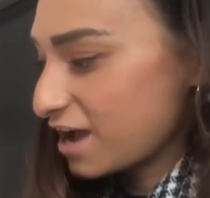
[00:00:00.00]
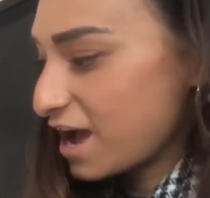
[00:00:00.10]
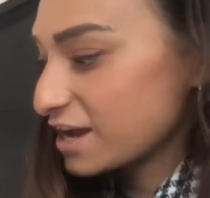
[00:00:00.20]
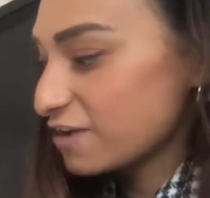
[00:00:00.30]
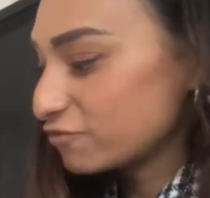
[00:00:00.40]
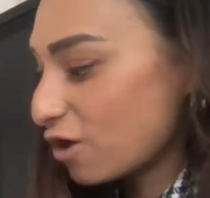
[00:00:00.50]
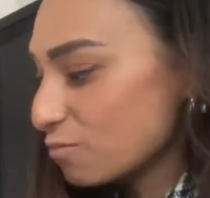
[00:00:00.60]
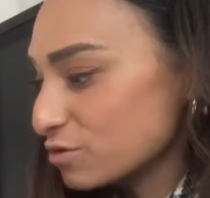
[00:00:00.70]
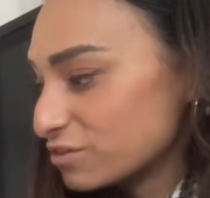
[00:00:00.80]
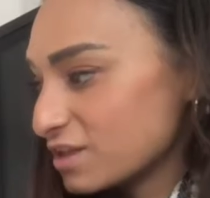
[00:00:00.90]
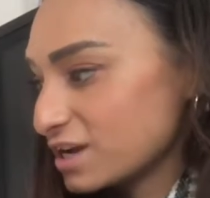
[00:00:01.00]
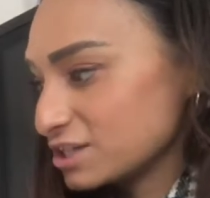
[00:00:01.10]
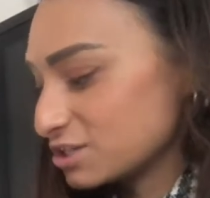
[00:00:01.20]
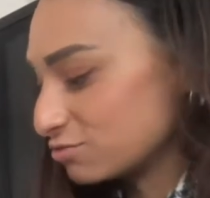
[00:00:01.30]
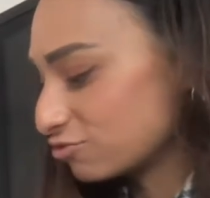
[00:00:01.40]
And I've gone with night,
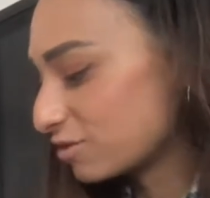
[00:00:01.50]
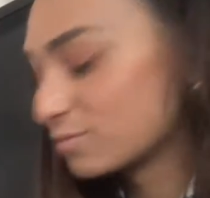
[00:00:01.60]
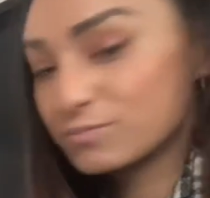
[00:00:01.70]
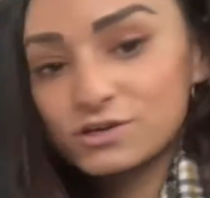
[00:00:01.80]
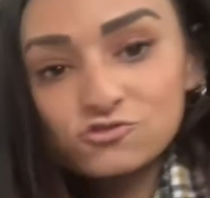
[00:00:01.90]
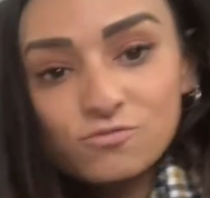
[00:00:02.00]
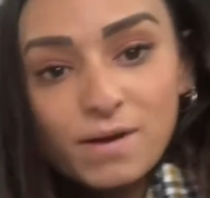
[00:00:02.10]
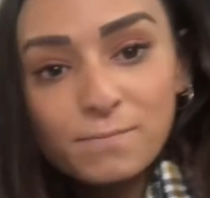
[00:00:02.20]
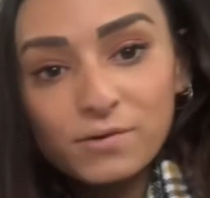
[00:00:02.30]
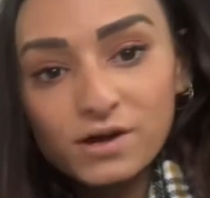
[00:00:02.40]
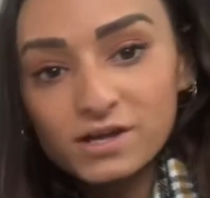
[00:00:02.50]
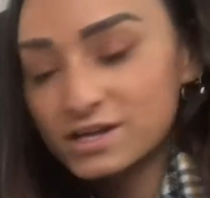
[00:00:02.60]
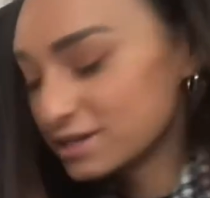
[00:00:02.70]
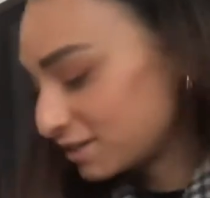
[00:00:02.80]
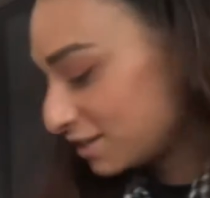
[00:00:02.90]
children, because remember,
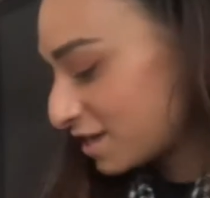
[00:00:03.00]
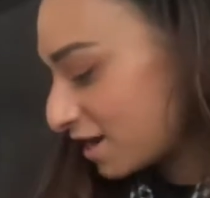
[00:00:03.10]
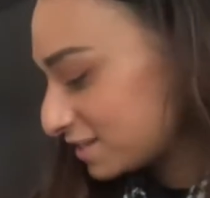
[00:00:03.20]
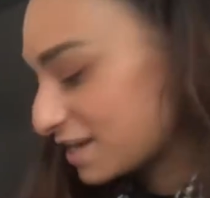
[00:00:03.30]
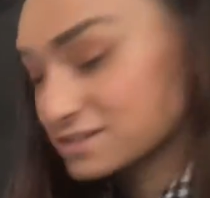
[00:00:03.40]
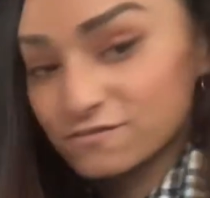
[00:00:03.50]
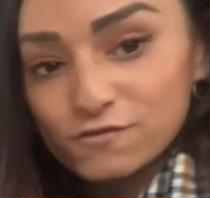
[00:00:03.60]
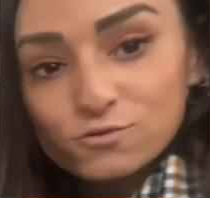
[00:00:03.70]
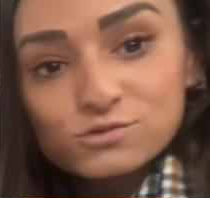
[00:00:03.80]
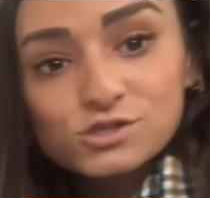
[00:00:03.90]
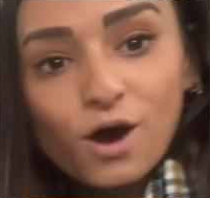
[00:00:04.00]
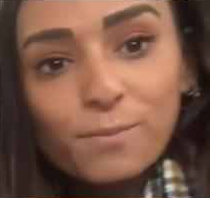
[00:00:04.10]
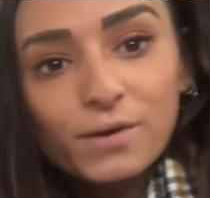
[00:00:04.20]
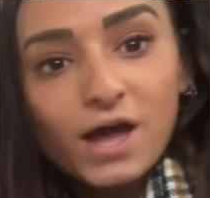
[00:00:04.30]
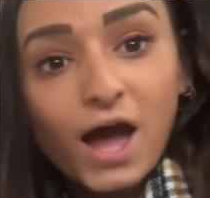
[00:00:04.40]
night has a full
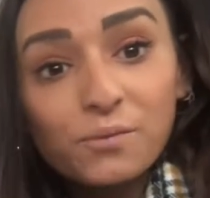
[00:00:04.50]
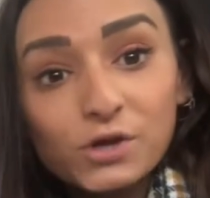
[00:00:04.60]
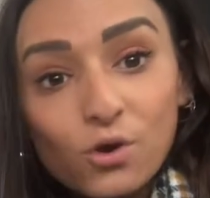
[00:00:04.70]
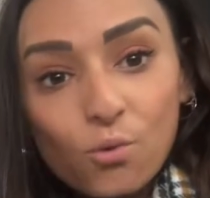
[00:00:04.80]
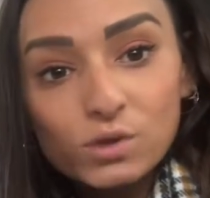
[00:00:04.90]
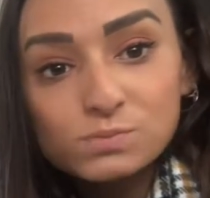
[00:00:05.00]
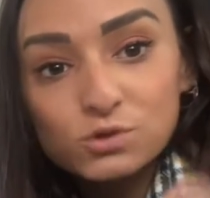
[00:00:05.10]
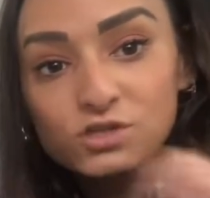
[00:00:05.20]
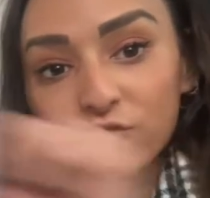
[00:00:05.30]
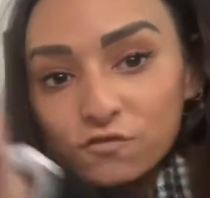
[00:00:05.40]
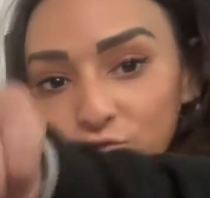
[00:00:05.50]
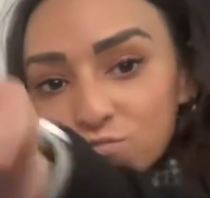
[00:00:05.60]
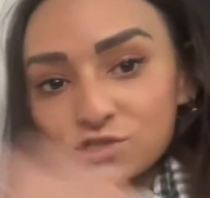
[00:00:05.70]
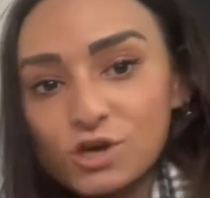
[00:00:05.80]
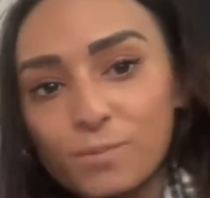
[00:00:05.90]
stop, and we always put a full
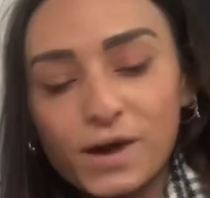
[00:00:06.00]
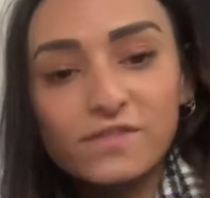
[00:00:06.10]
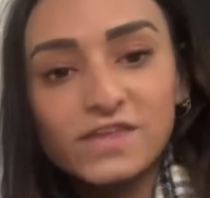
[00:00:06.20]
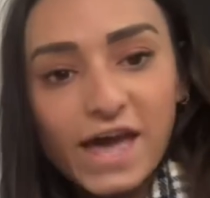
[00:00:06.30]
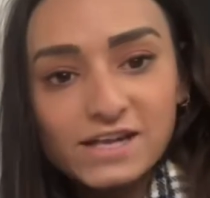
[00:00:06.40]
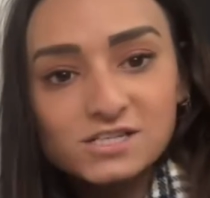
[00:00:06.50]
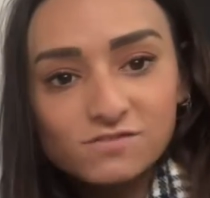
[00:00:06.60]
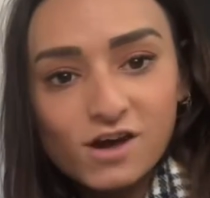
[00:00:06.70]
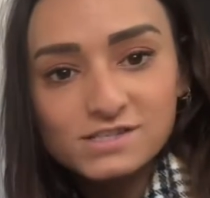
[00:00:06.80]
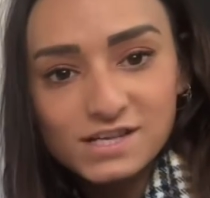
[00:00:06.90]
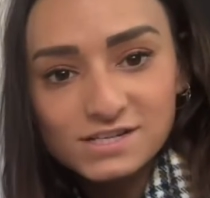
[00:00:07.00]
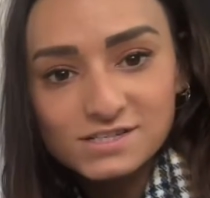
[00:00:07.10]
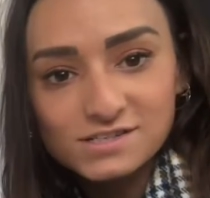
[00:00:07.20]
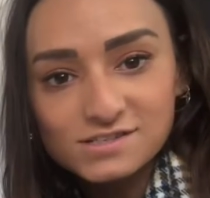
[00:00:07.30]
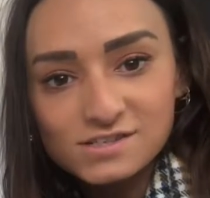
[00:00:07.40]
stop at the end of our
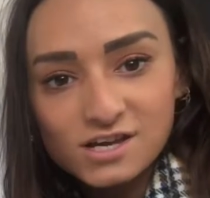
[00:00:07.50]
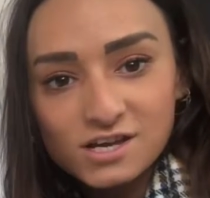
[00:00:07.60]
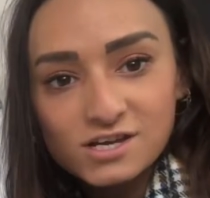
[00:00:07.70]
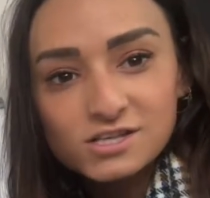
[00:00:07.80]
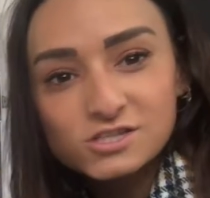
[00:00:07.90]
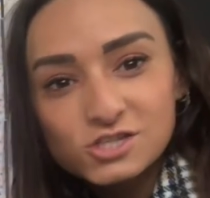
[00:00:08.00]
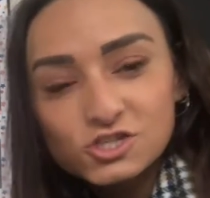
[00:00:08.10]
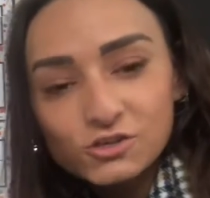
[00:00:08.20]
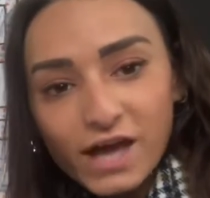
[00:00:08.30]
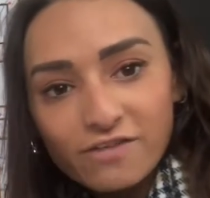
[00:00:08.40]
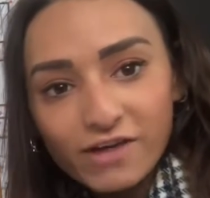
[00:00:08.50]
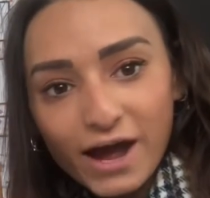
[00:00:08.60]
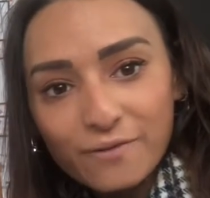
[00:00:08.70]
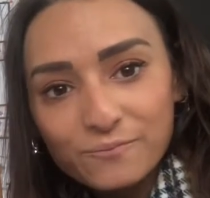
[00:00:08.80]
sentence. Did you get that?